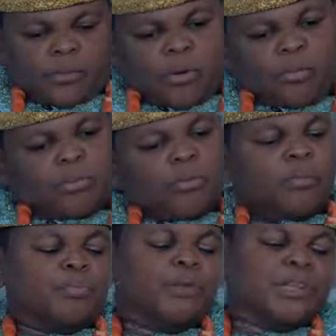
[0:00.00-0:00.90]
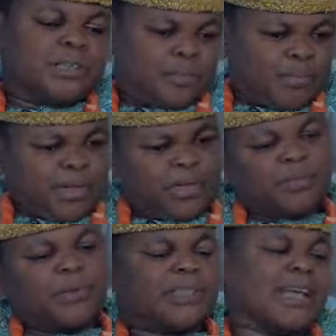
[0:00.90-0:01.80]
Mom, please.
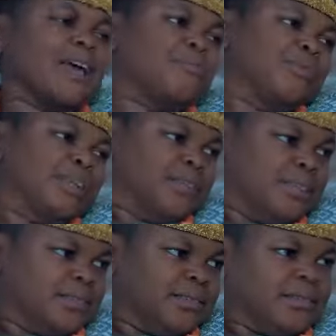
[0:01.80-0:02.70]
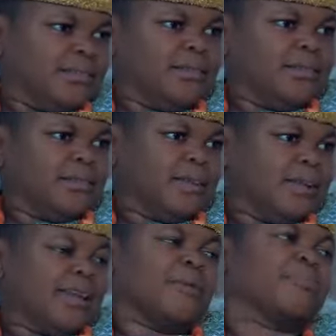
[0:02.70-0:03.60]
I am pleading.
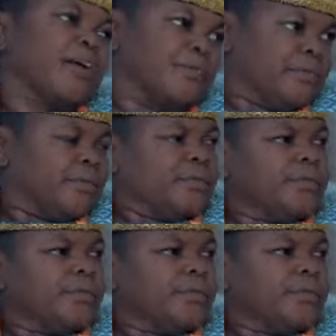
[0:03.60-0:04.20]
Calm down.